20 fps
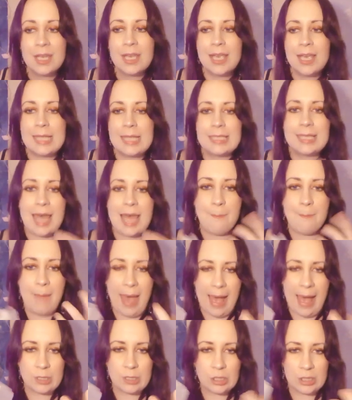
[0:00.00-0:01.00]
It's that
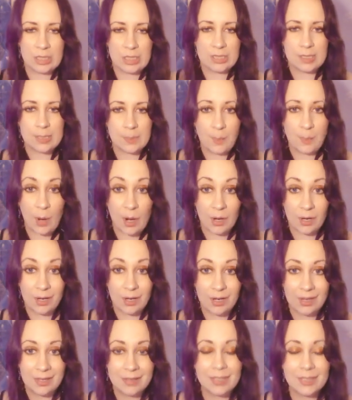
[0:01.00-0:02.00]
passionate spark
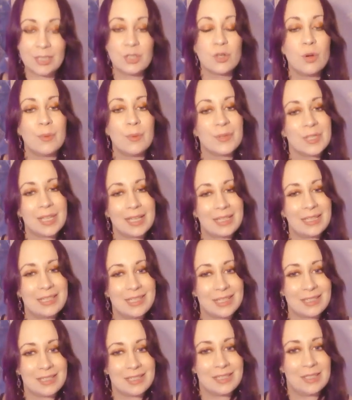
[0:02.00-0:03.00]
that you're almost like
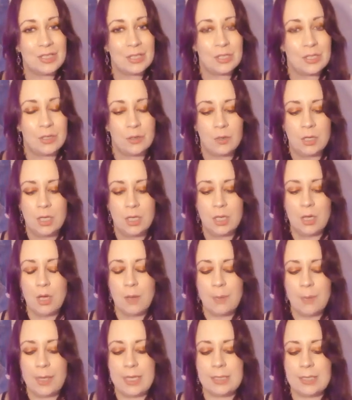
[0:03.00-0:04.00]
addicted to.
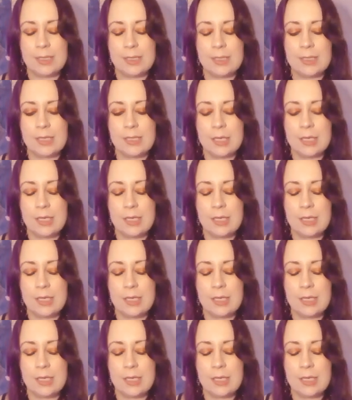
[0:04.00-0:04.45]
But it's